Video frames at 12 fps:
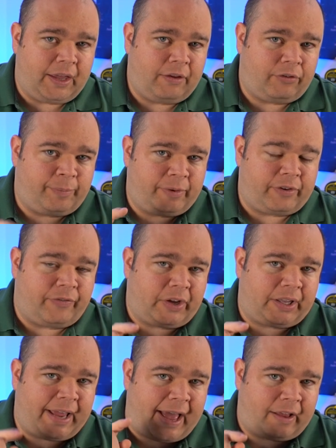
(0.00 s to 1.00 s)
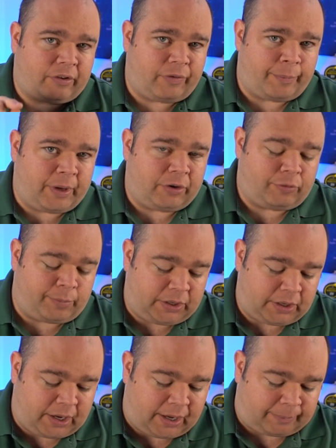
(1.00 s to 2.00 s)
he specifically asked for Benjamin
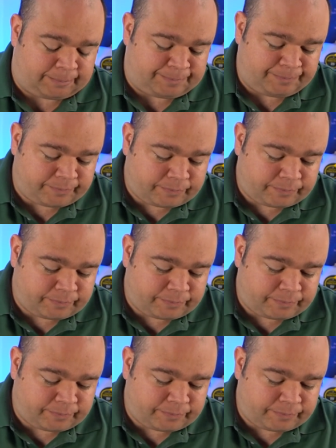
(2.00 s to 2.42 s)
to come?